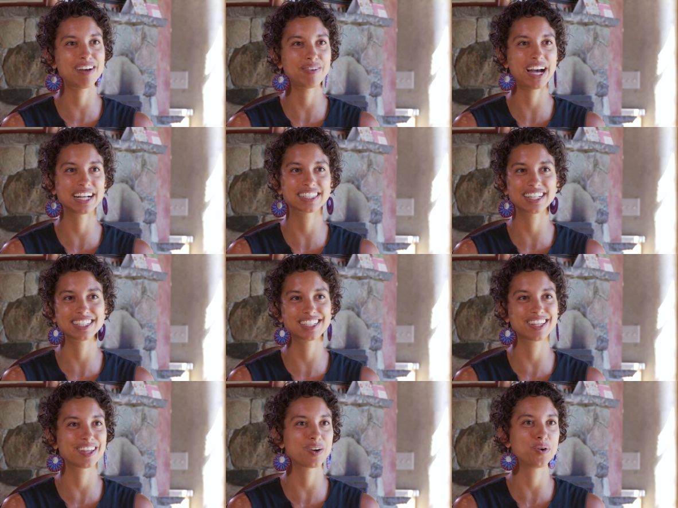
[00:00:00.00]
have access
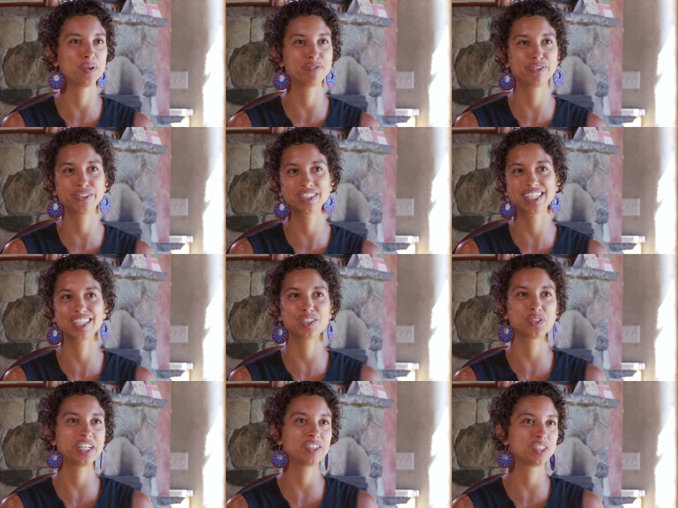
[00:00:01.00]
to their Whole Foods and their
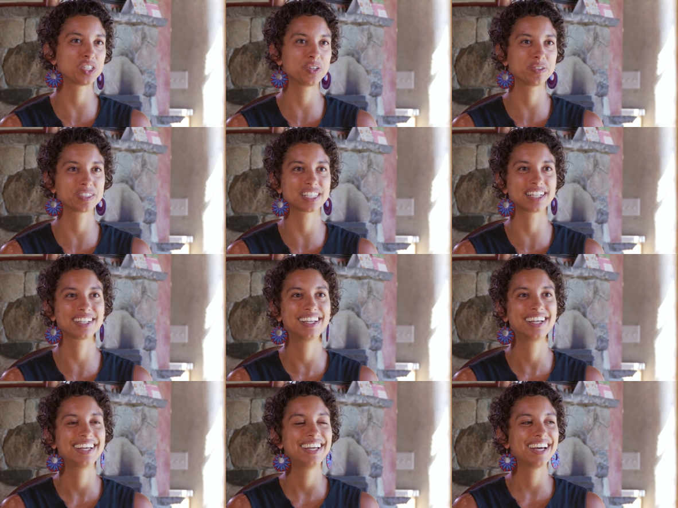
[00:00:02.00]
Trader Joe's and
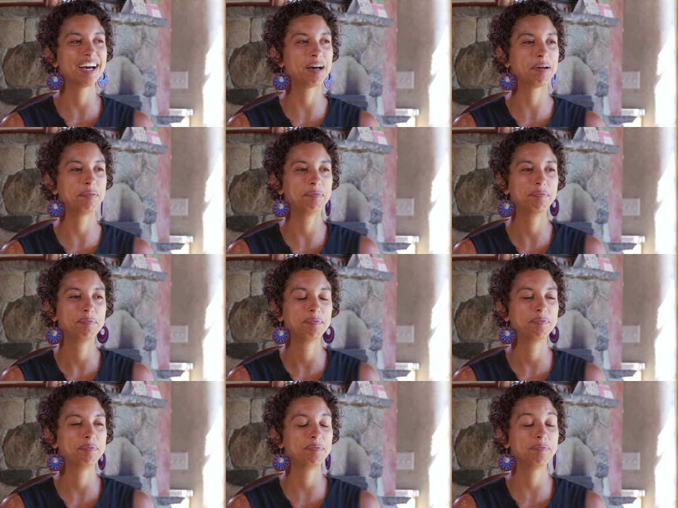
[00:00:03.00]
um,
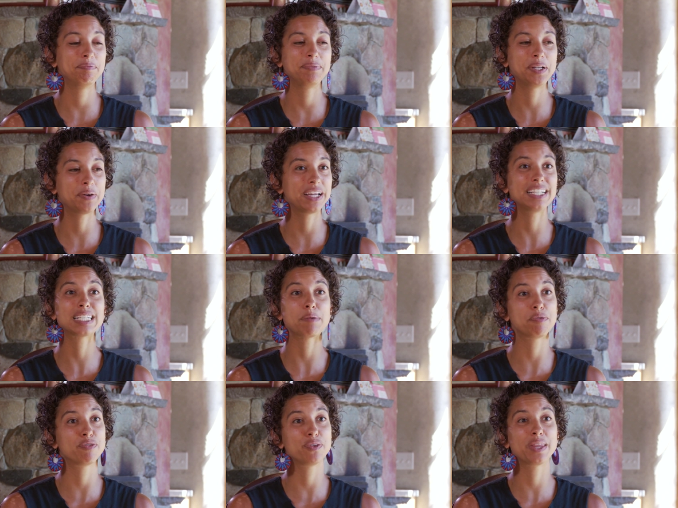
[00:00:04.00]
you know any
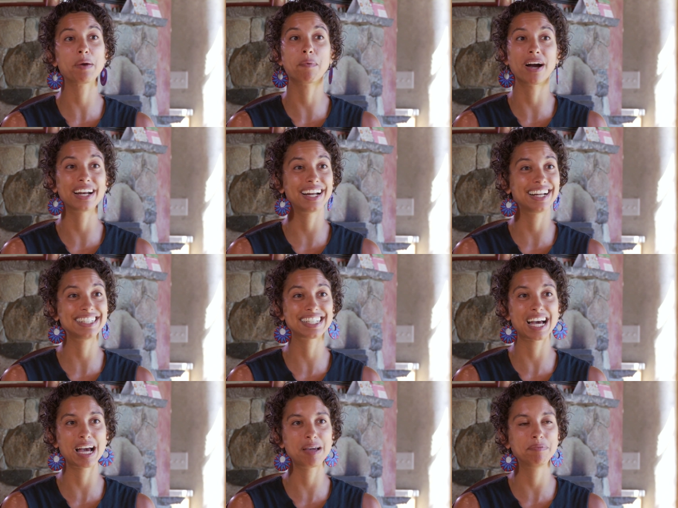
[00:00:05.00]
type of food they want at any
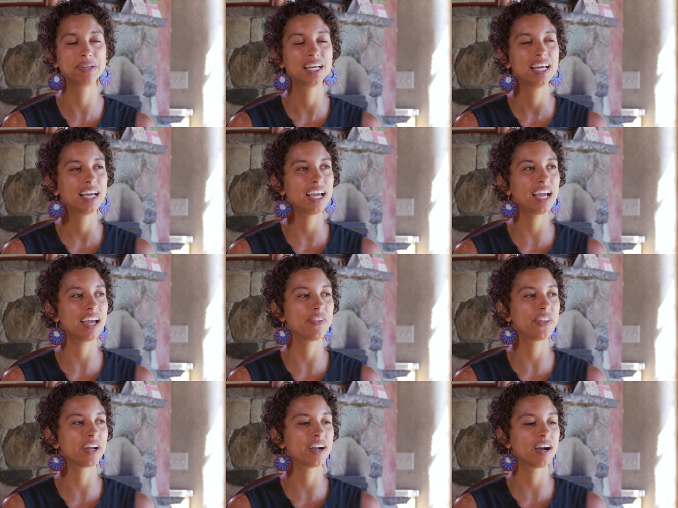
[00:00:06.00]
time. And
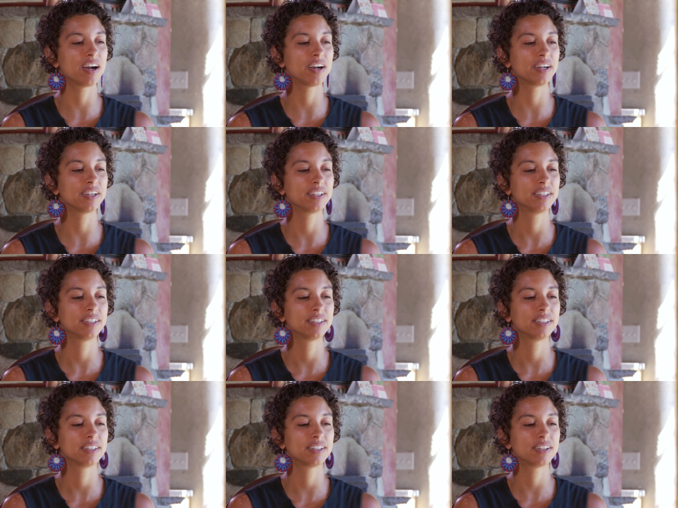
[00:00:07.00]
there are
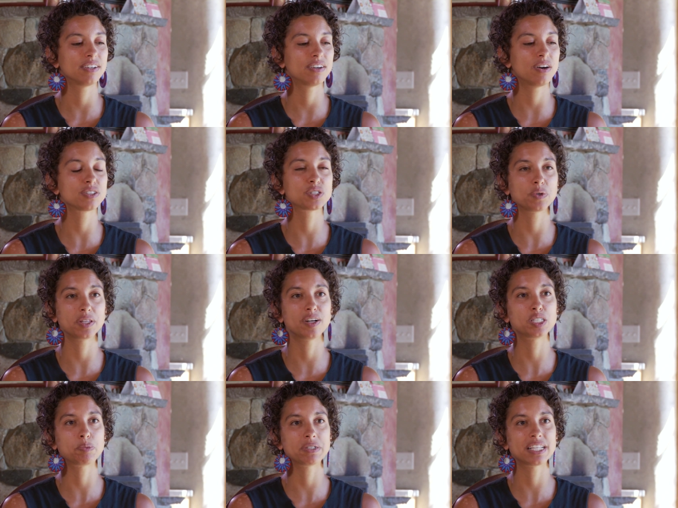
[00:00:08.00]
also a
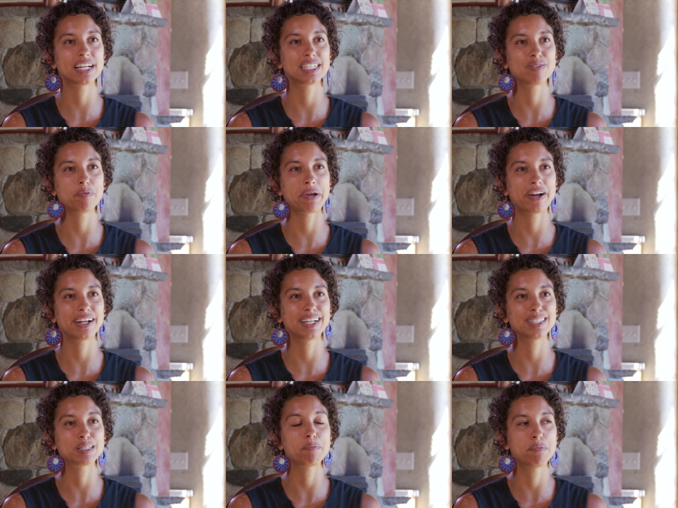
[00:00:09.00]
large percentage of
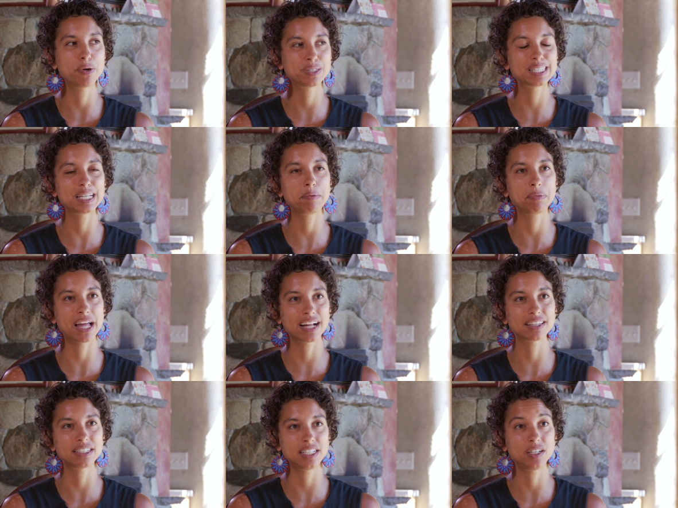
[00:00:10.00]
Americans, mostly
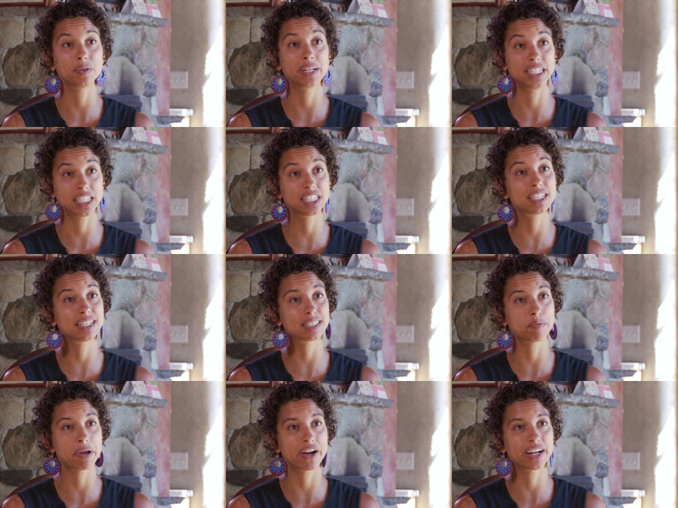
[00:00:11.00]
Black, Latino, and Indigenous
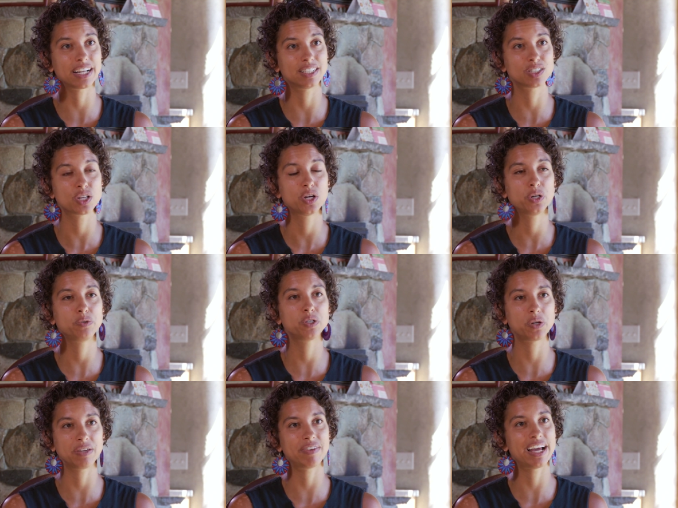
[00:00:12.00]
Americans, who
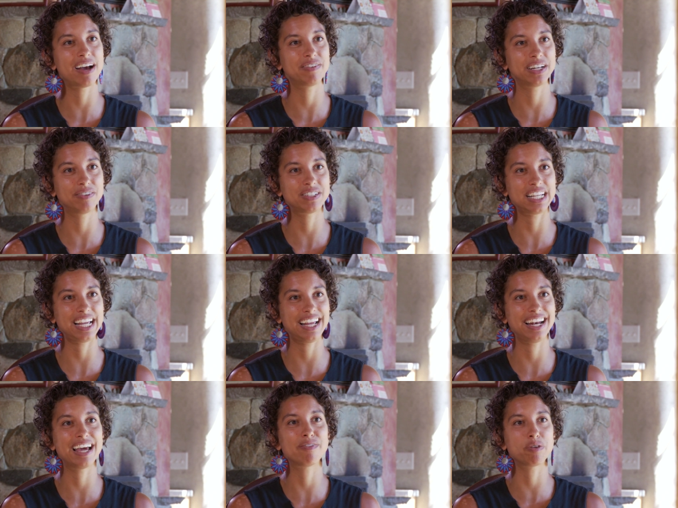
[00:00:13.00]
don't even have enough to eat,
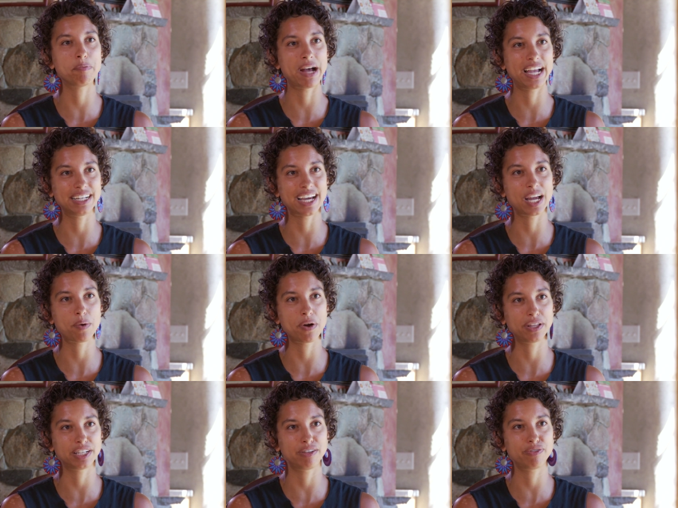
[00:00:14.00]
never mind high
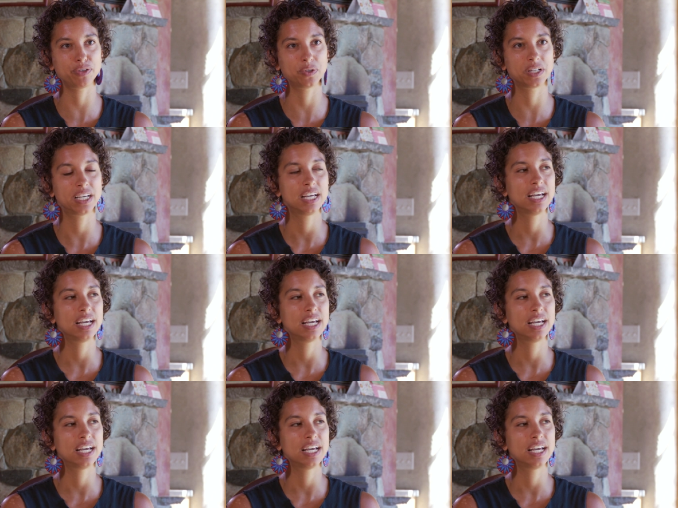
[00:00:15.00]
quality food.